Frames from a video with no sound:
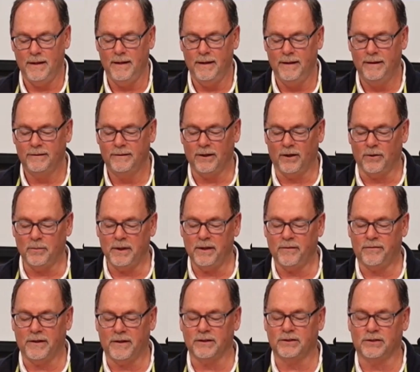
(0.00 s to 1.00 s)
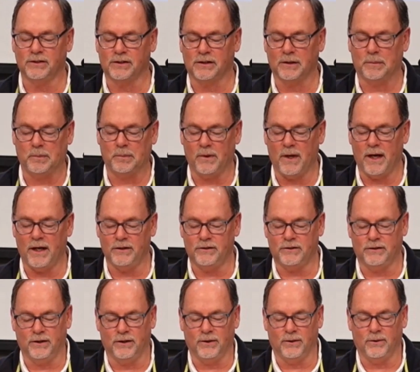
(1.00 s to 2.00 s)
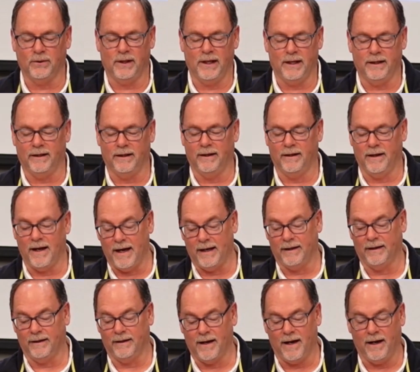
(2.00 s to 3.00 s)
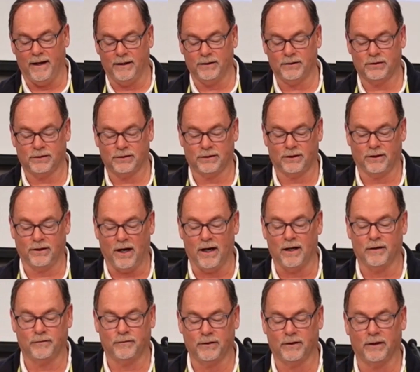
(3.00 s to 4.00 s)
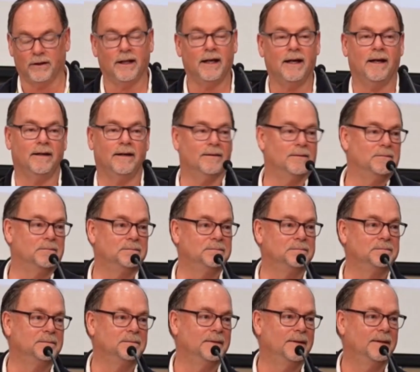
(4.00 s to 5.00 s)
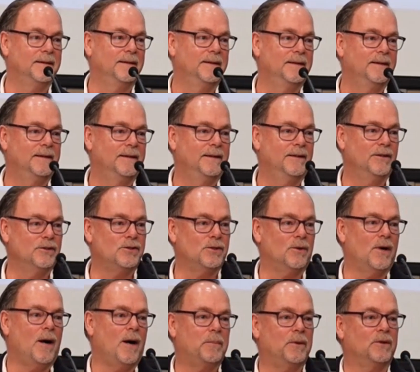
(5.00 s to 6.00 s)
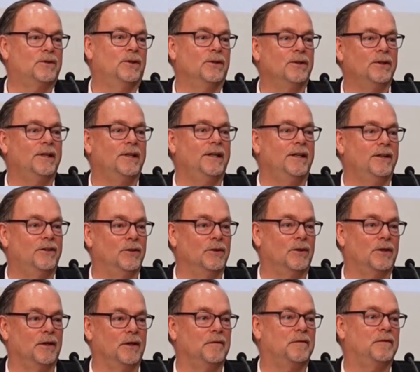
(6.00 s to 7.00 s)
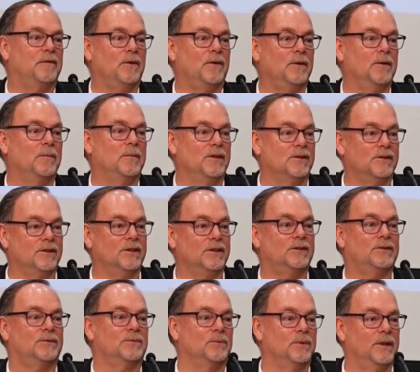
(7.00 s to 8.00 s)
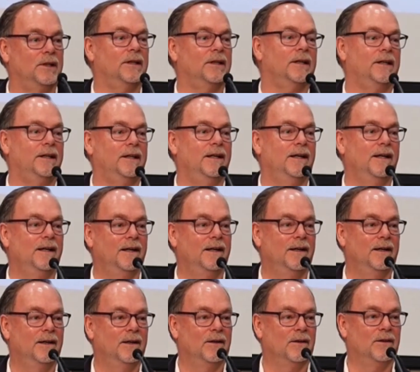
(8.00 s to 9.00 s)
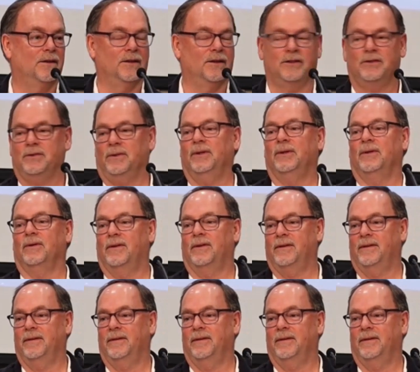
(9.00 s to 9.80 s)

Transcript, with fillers: Tell me if this is the price you and Ananias got for the land. Here's your opportunity to confirm is this really the truth?